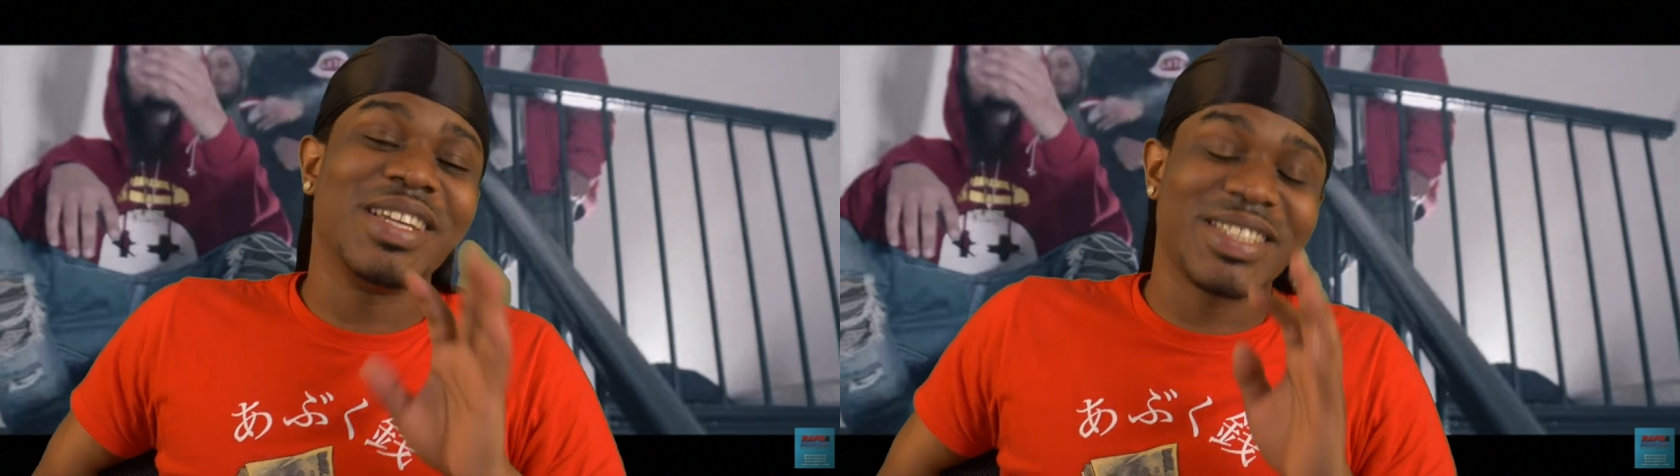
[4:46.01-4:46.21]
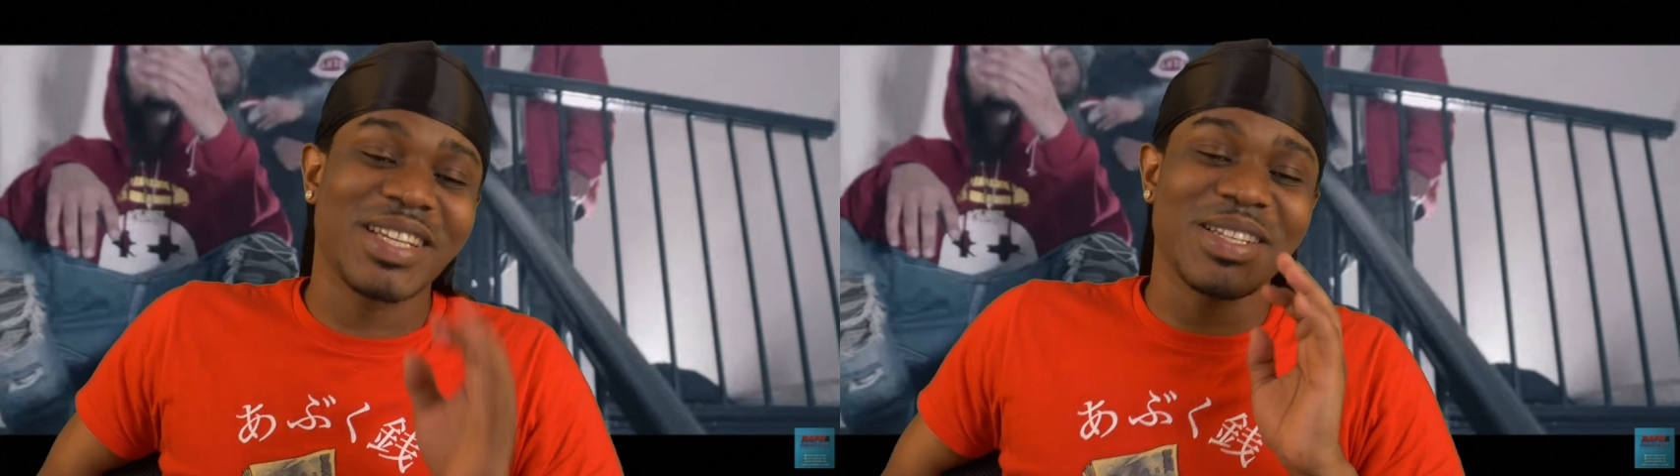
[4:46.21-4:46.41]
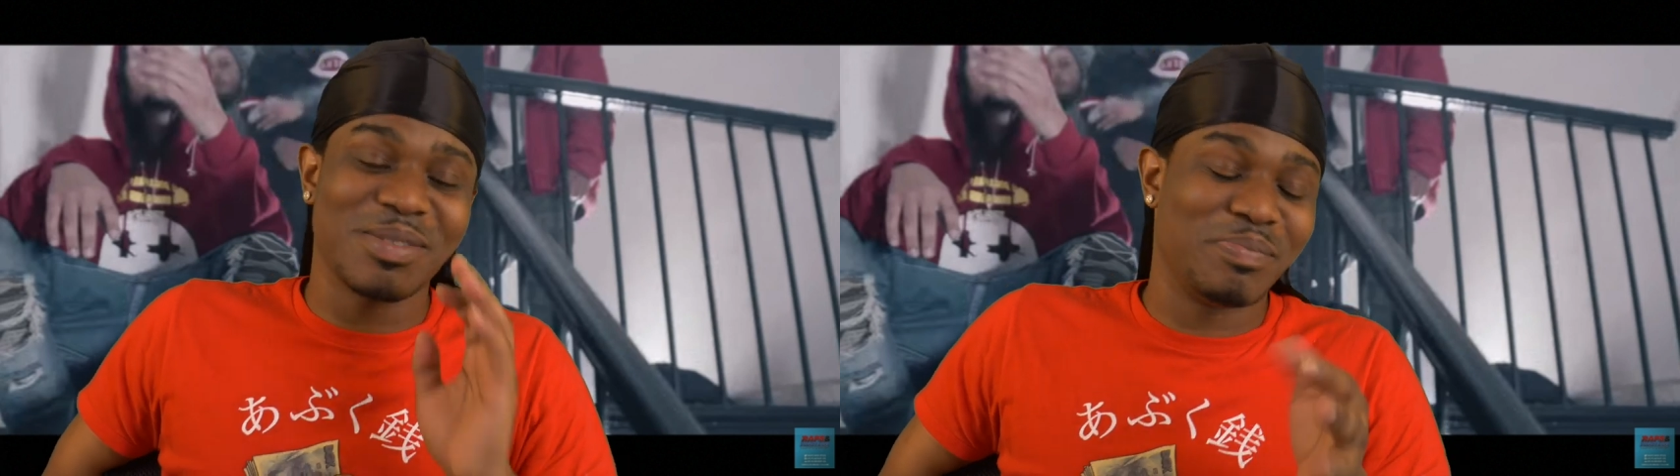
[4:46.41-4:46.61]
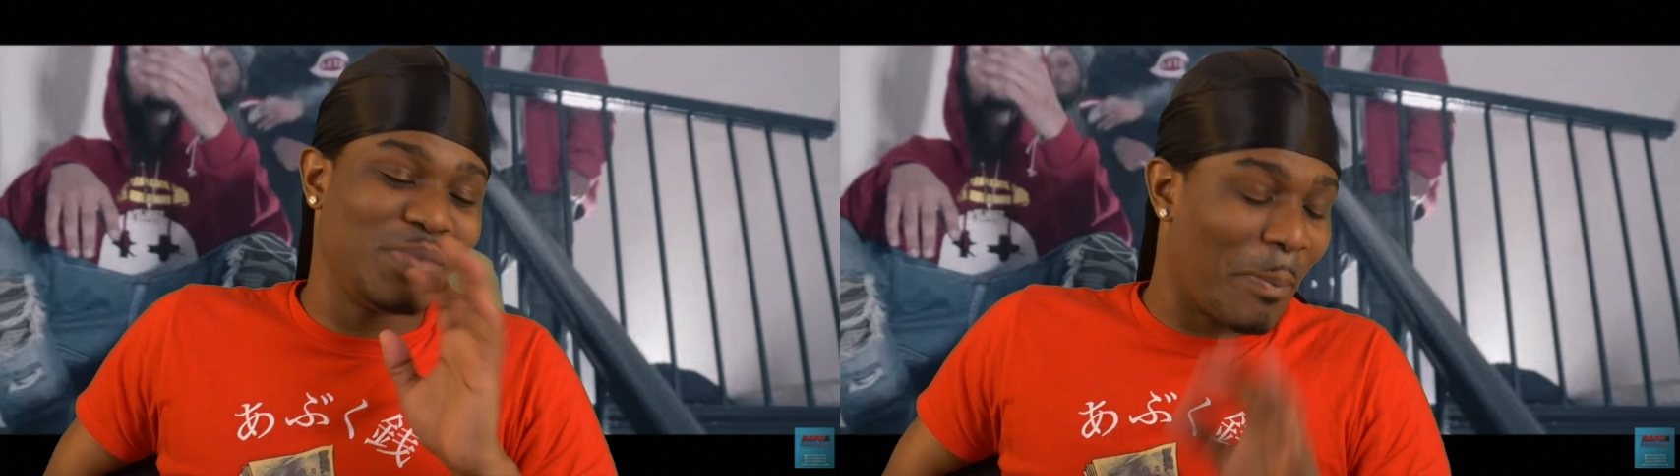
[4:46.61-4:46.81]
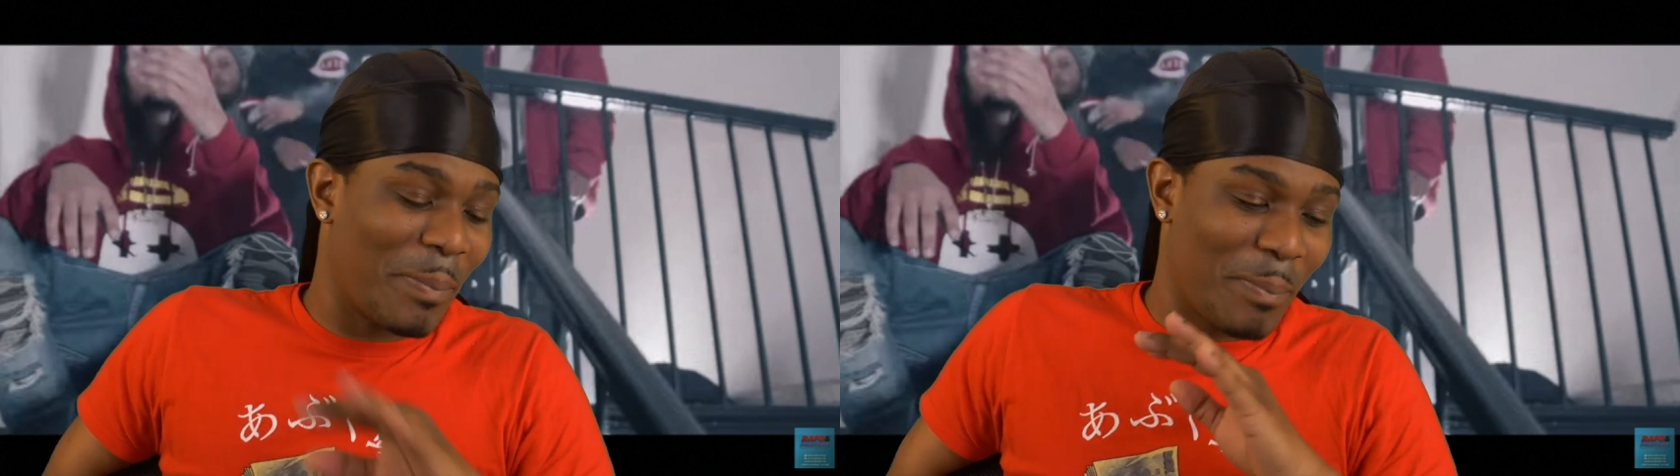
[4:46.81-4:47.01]
This shit is
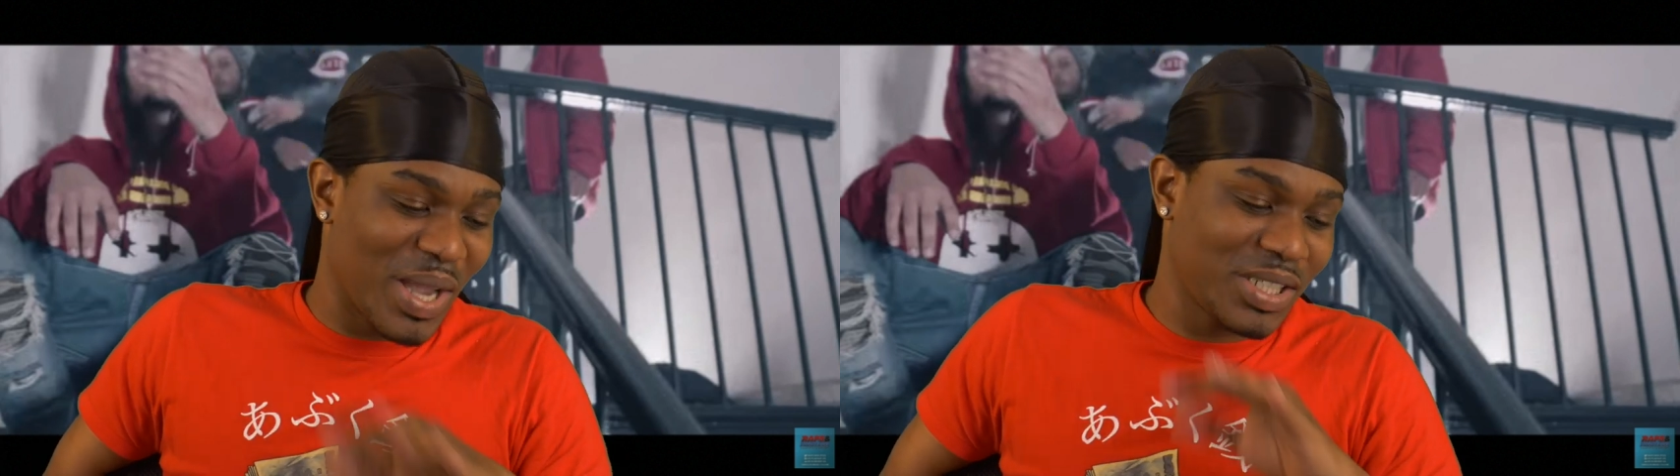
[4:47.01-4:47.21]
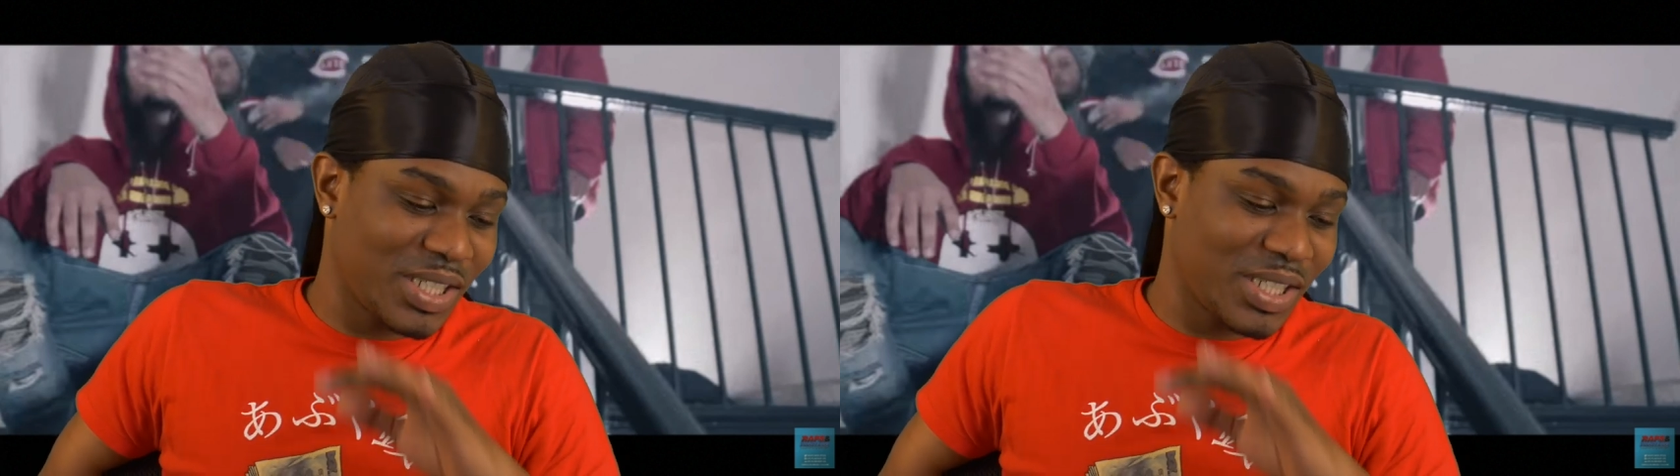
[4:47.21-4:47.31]
the best